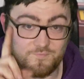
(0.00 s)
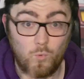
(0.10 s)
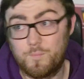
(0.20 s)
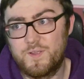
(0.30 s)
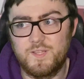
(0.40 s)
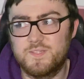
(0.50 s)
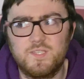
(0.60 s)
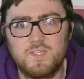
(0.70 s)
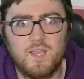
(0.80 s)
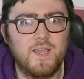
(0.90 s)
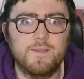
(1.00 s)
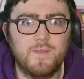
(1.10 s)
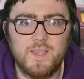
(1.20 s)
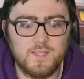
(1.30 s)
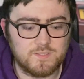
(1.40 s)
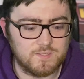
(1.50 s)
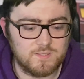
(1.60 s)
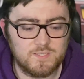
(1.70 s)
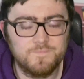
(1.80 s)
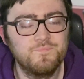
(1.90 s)
1.9 TDI in my
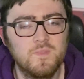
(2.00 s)
instance,